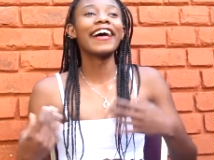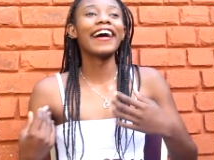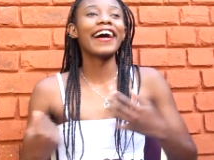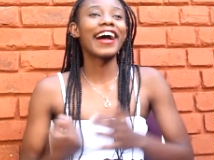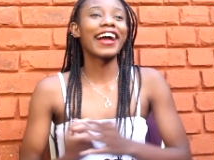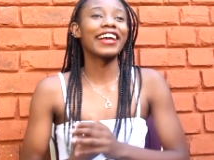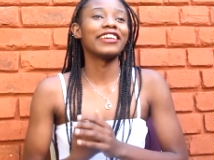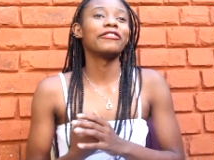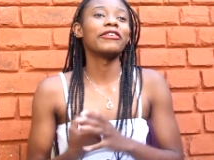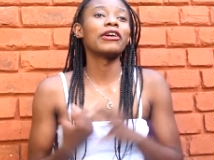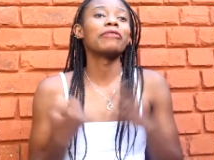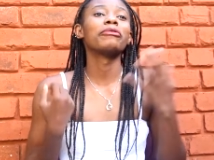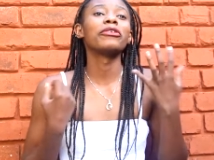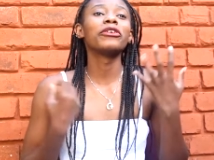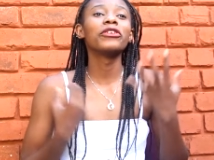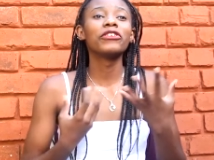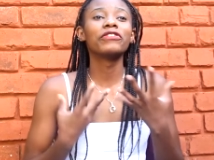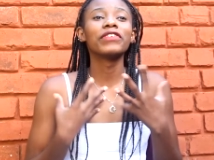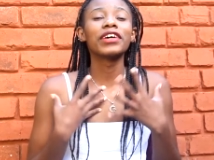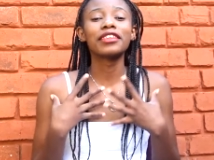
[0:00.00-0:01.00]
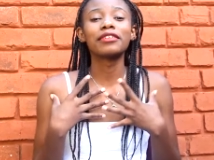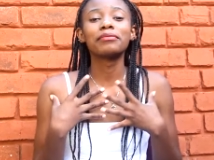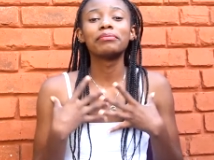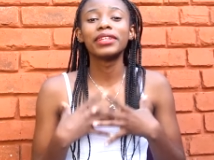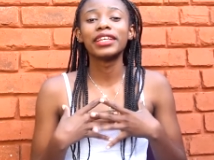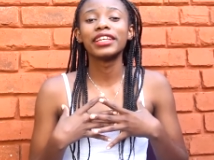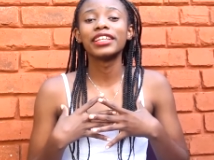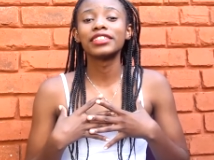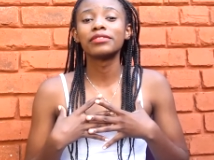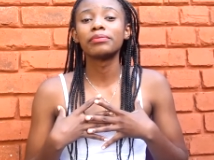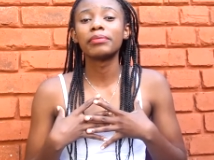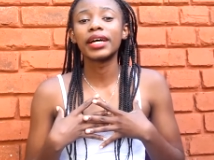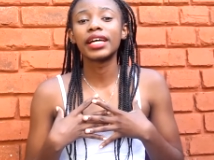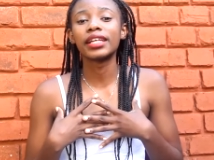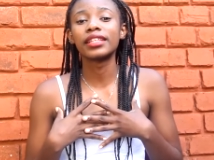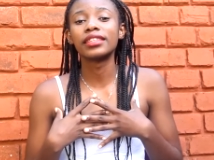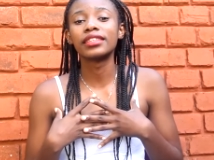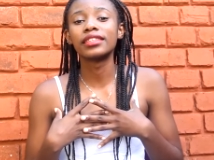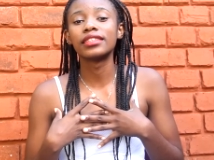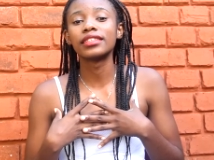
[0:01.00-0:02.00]
i know i'm all over the place
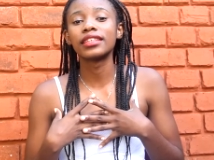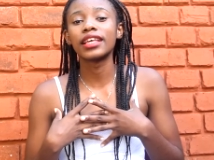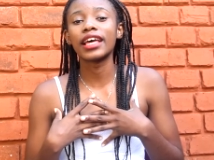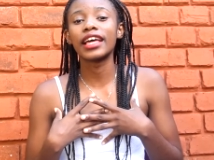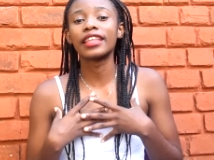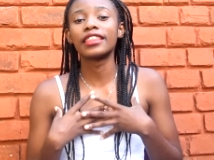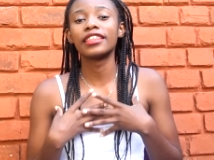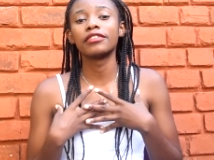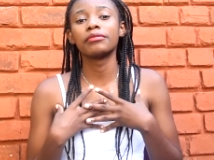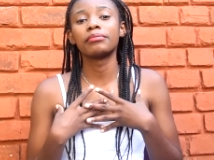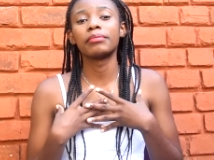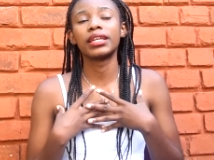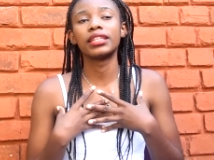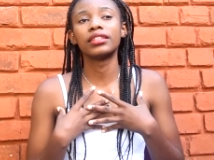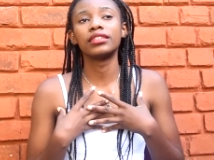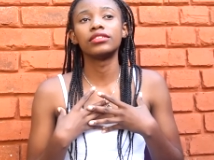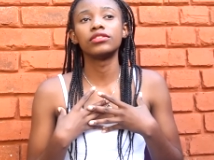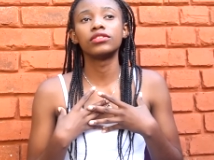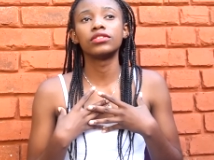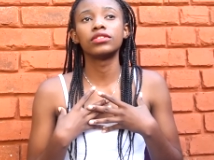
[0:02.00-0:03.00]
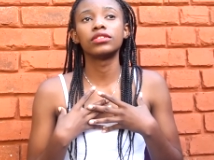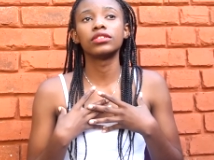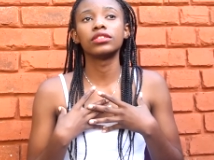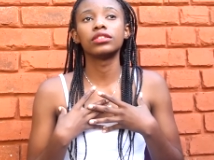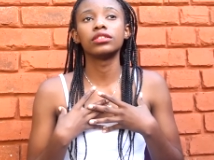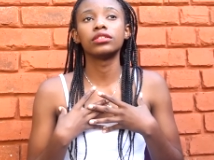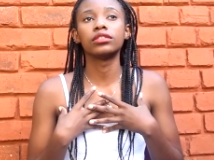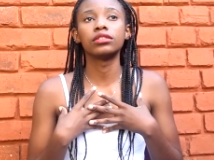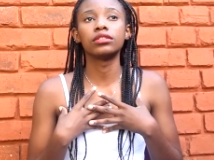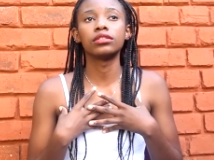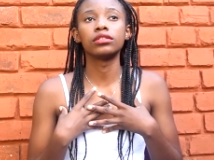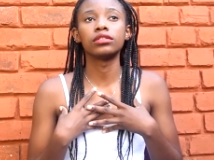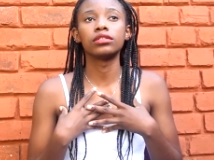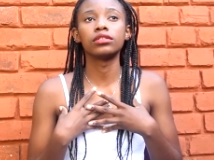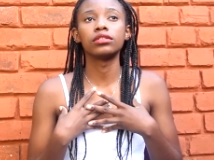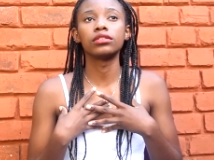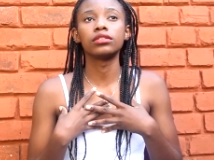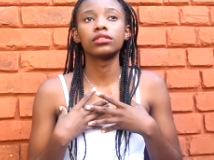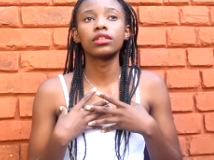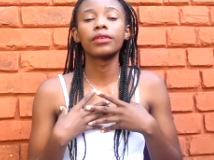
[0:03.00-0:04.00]
but i think my niche
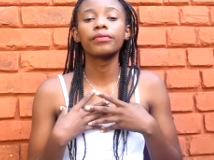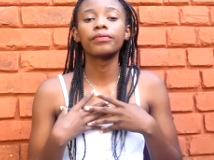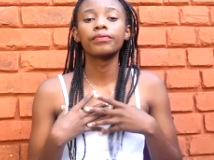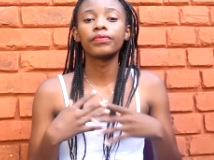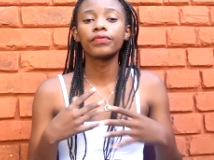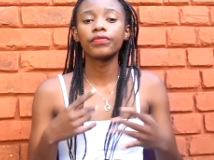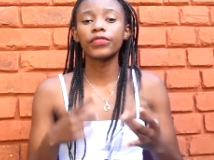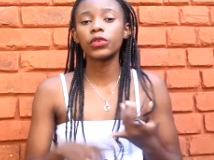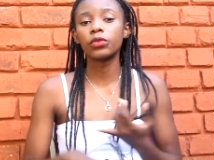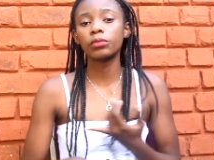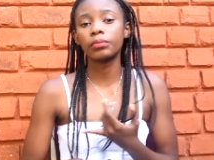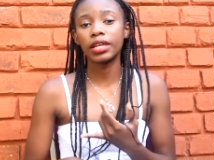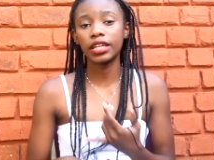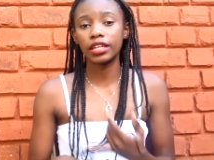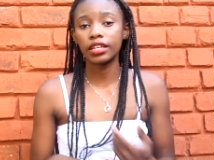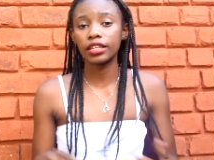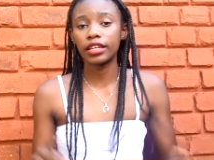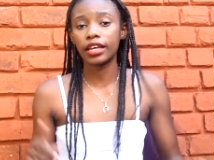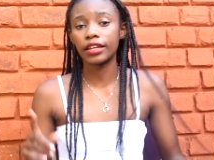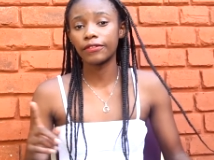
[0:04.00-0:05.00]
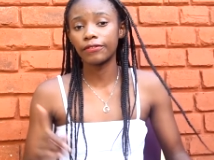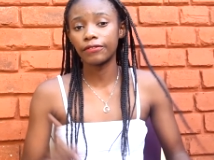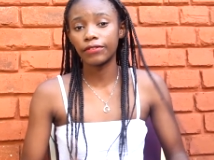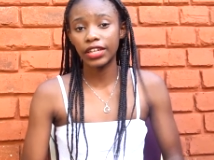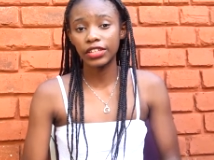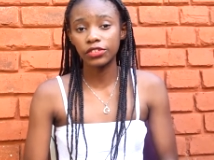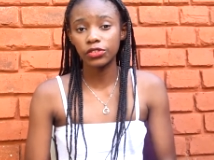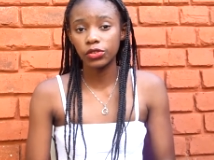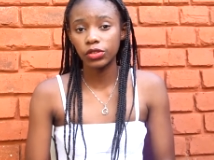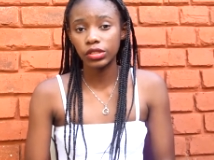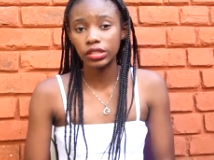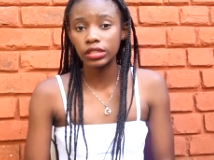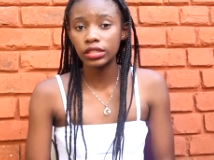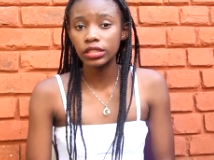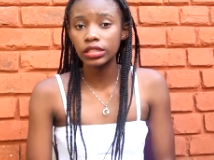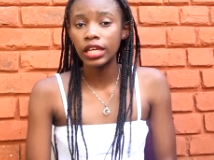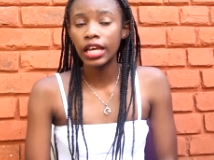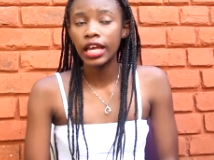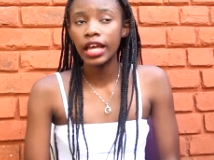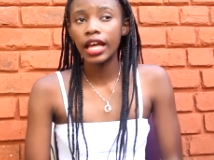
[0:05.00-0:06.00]
is filmmaking and
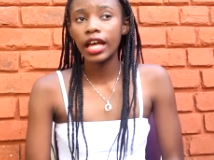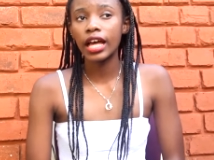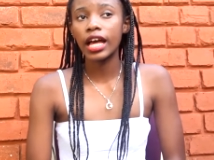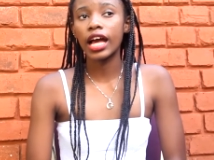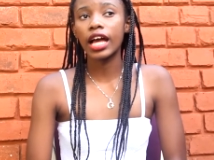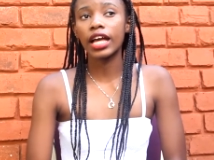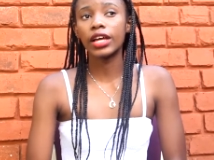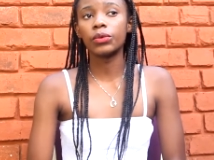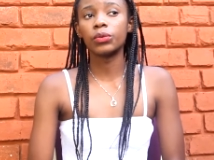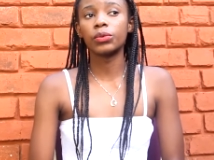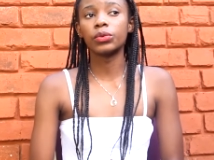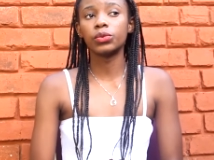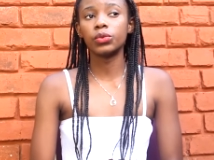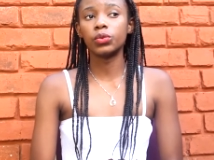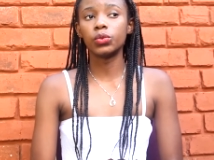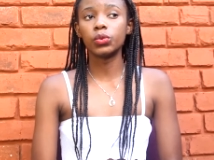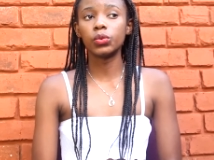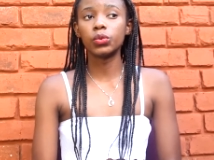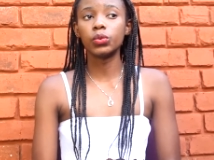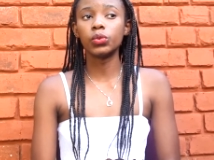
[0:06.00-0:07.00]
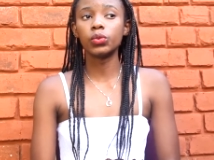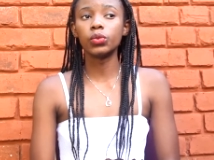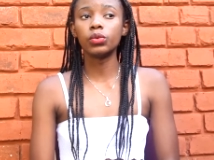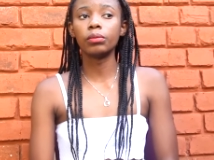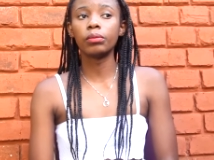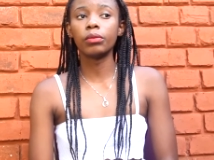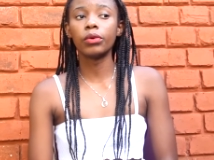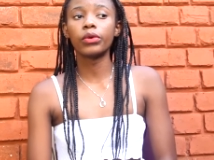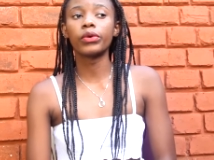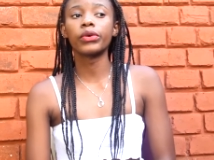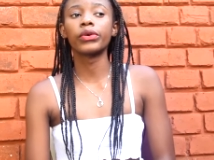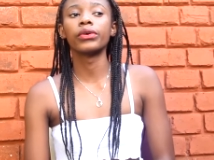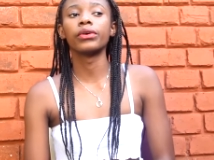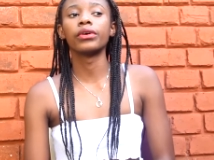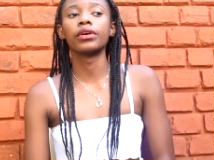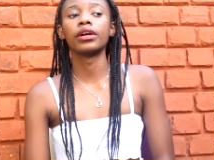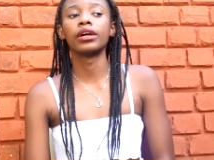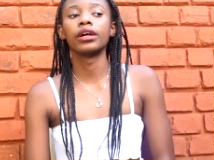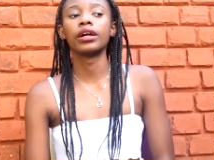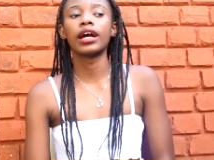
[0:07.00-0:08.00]
fashion i will do more
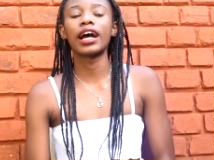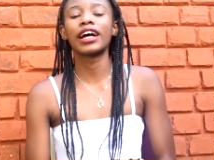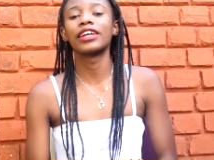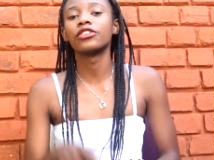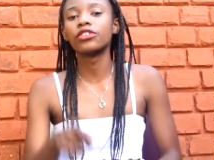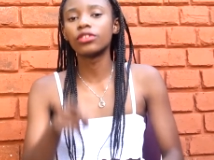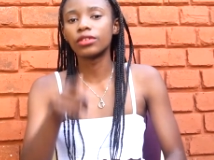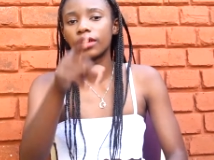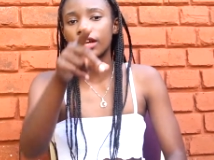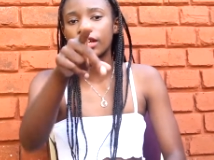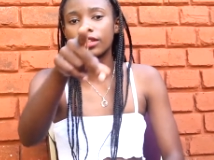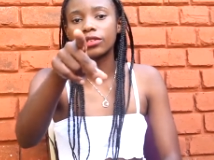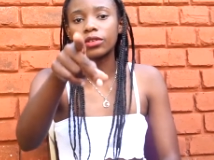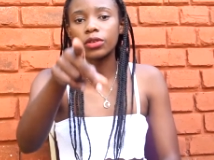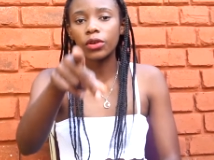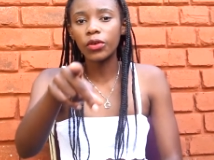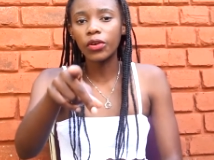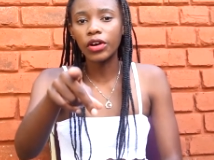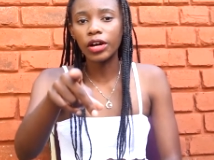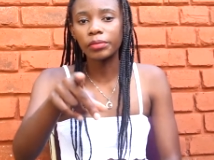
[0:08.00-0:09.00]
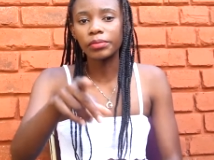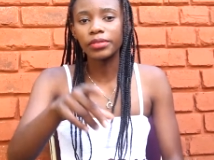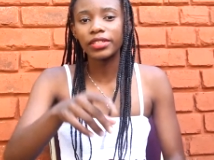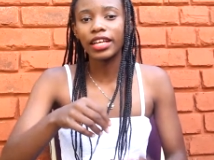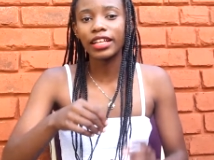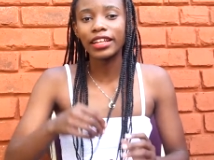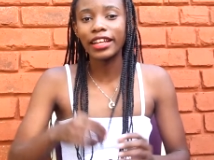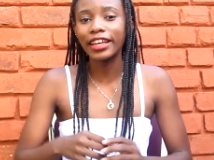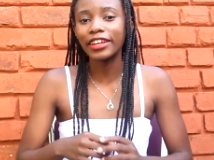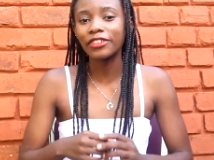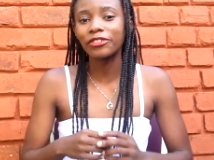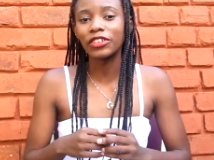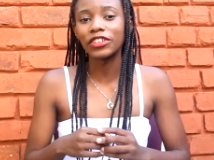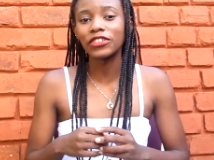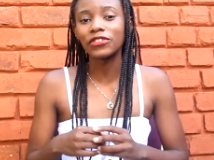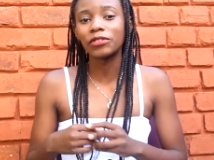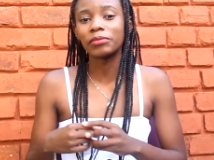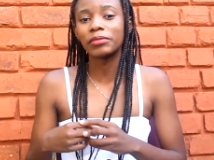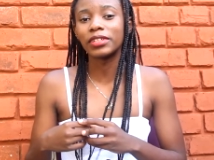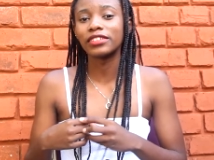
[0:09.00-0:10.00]
and and glow ups i like
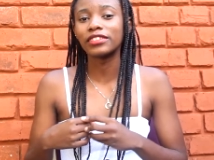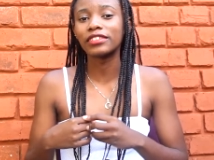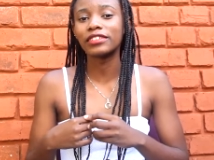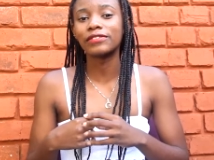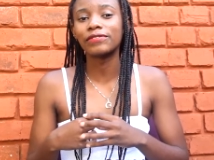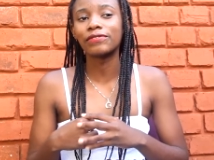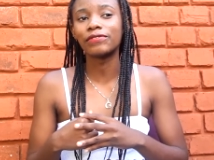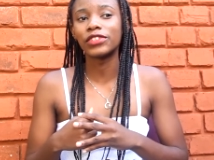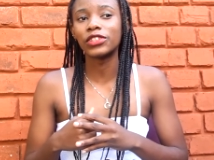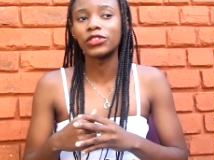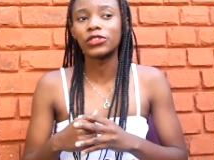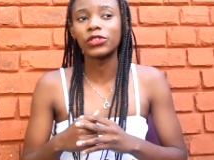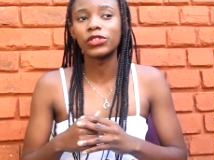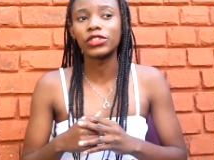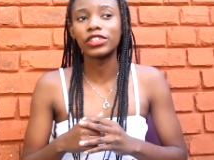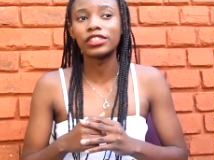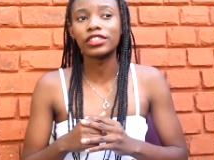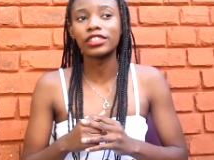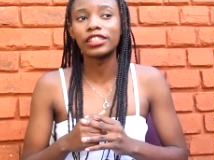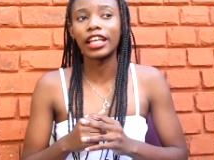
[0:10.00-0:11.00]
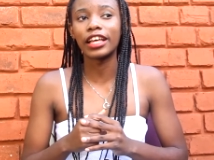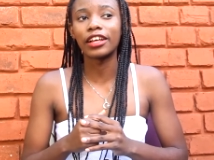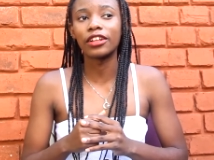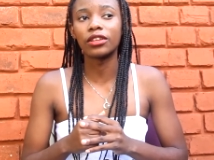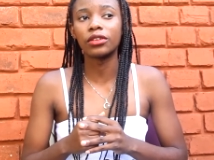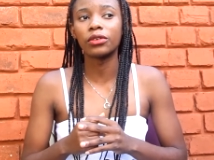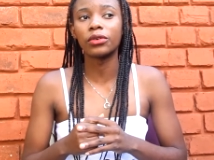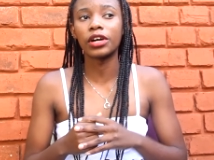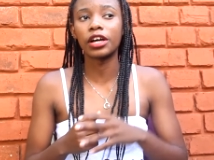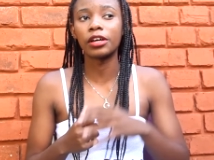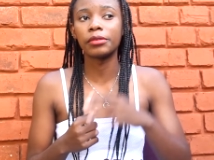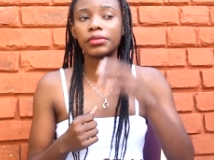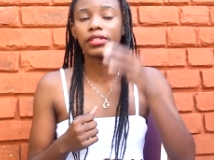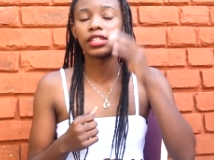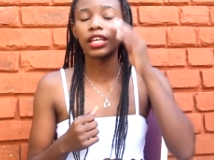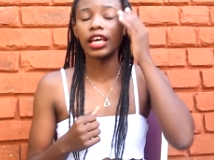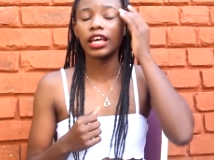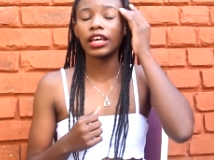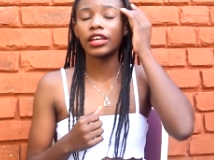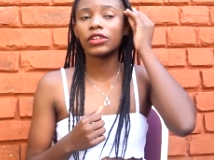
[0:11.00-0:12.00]
transformation videos like glow ups
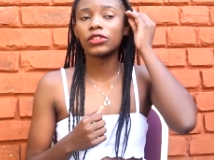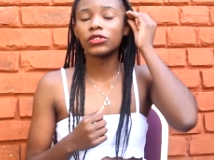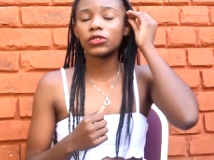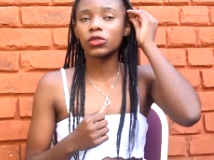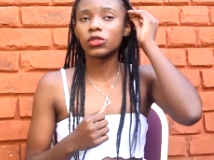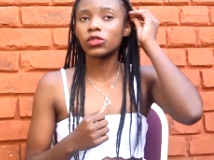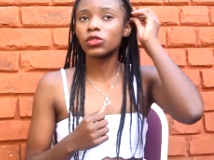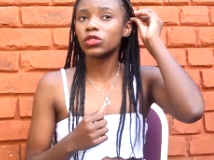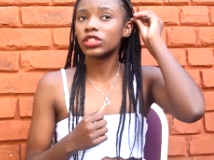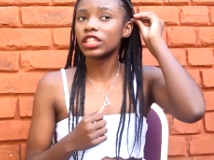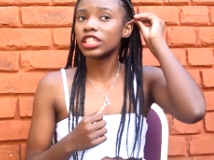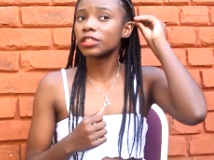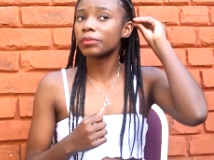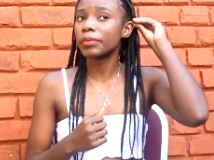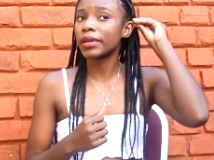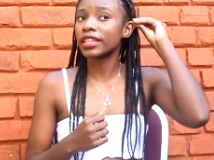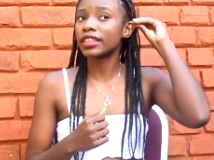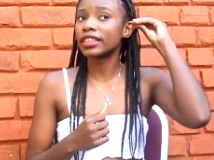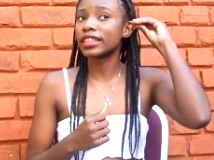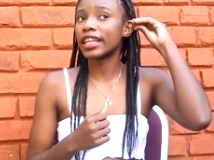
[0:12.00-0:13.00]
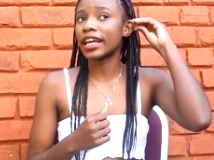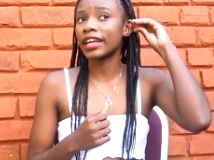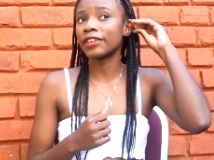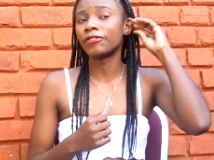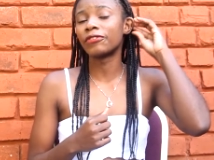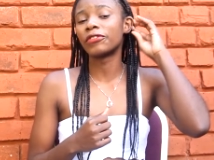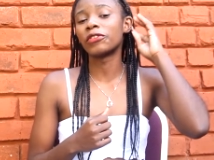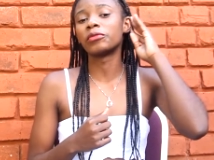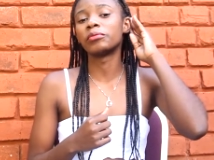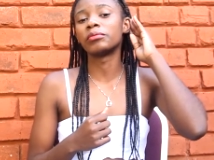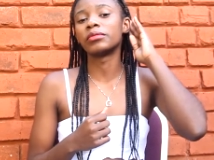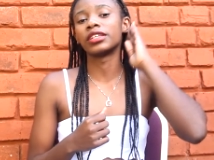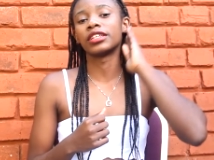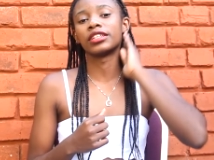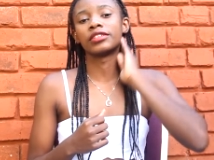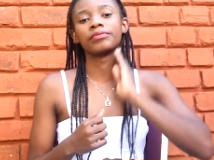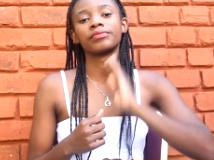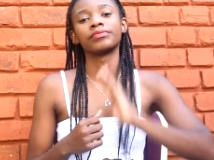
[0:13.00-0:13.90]
so you should expect that from me